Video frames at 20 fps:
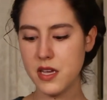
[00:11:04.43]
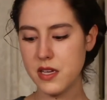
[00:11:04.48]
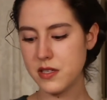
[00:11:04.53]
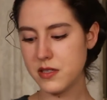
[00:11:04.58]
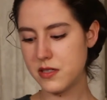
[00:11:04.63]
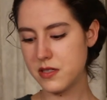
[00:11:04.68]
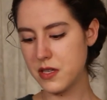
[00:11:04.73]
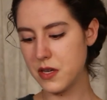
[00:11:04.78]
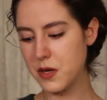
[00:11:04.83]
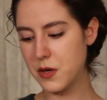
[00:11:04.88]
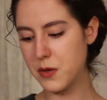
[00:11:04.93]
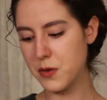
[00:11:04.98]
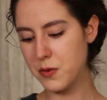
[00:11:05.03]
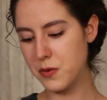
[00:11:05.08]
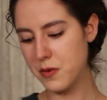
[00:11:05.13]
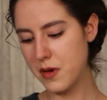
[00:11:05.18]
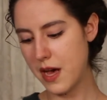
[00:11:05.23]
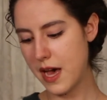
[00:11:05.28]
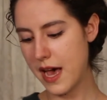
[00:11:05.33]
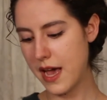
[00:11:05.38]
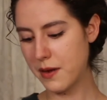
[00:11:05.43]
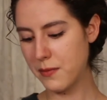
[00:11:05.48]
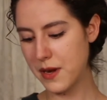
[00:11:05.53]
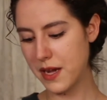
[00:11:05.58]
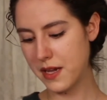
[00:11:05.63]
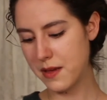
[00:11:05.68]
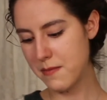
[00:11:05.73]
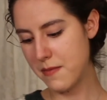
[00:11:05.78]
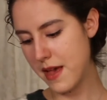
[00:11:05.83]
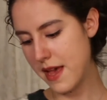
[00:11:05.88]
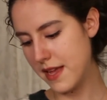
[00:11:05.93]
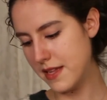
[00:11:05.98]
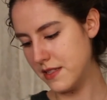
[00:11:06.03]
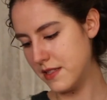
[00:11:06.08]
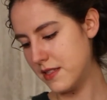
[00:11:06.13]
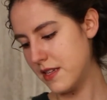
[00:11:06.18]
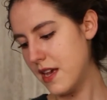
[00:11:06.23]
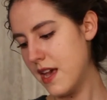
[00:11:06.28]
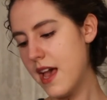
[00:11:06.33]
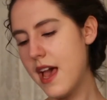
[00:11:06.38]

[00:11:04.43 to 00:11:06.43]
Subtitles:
So I recommend